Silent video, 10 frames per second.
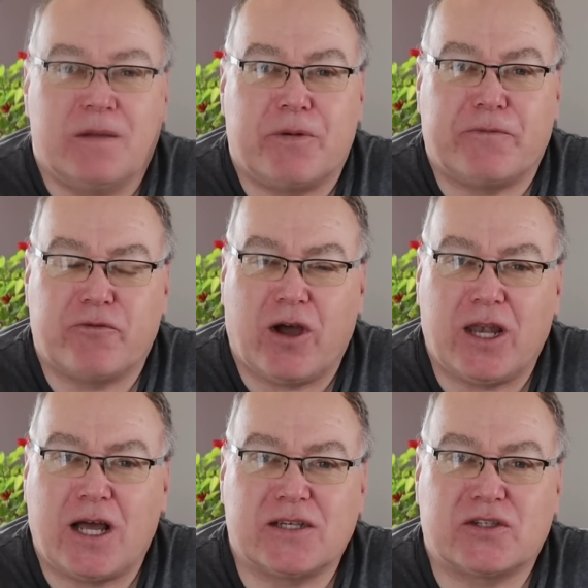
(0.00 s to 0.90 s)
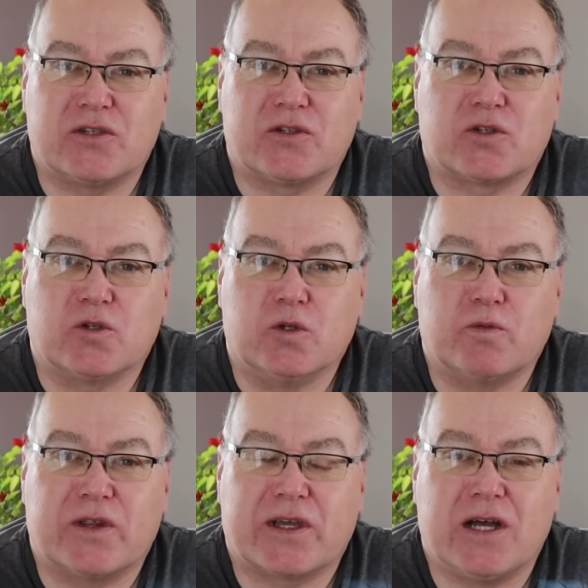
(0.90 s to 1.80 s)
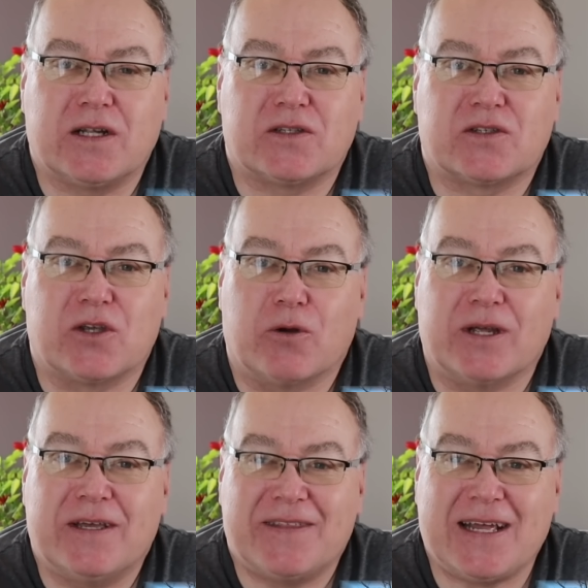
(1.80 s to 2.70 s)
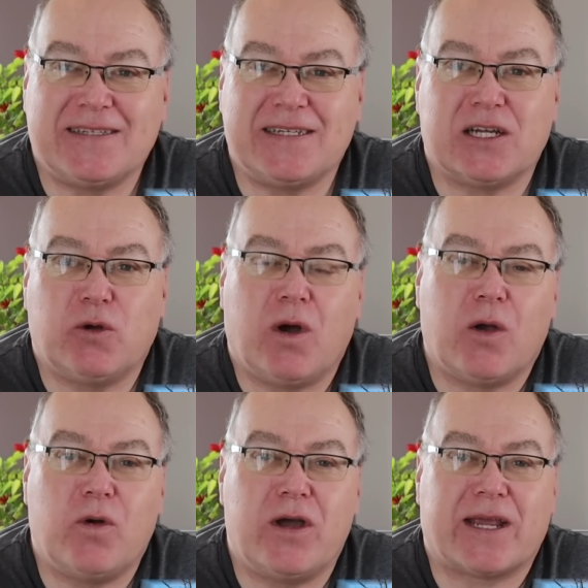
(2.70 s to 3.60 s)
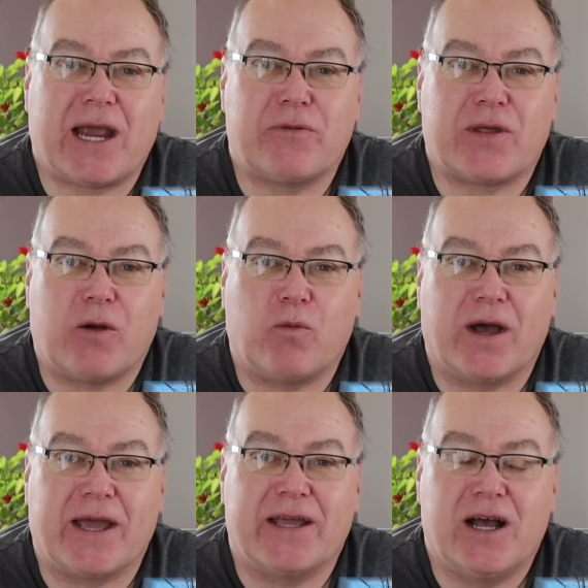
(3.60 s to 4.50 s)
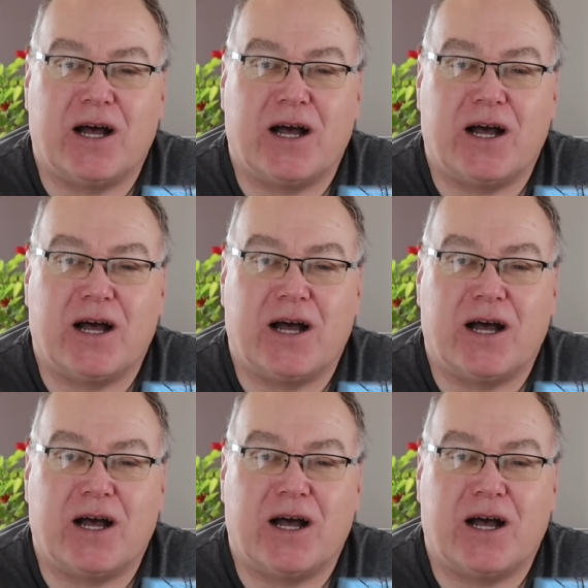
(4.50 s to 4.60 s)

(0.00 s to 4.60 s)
But for our last install with the garden solar, that didn't quite work out that way.